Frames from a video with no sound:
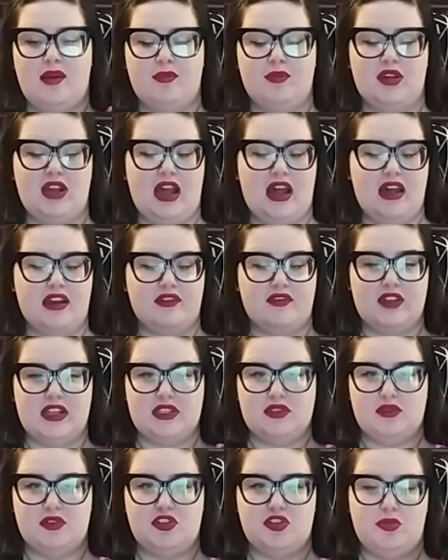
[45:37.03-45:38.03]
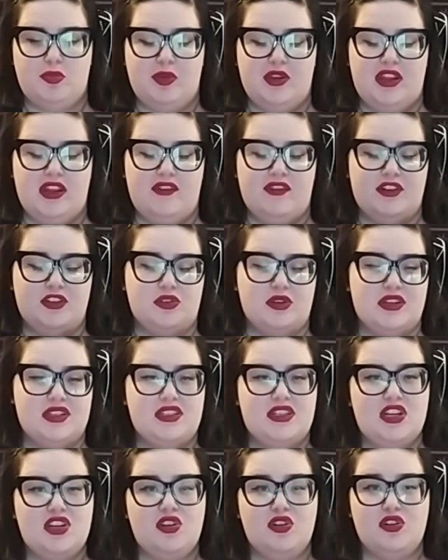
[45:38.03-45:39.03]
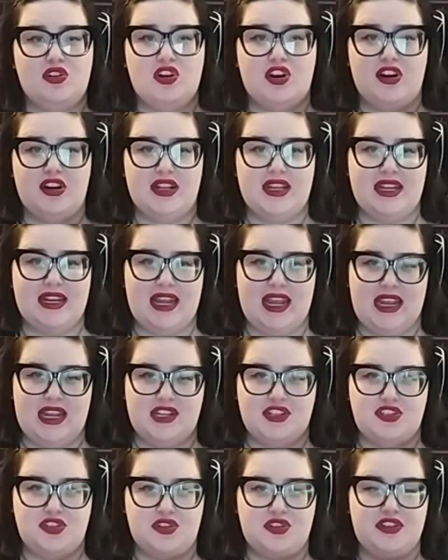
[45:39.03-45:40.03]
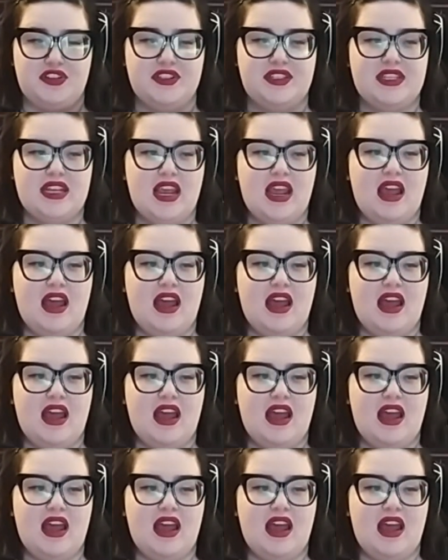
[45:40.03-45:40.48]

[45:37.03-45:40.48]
God, if that's what you believe in, trust in your guardian angels.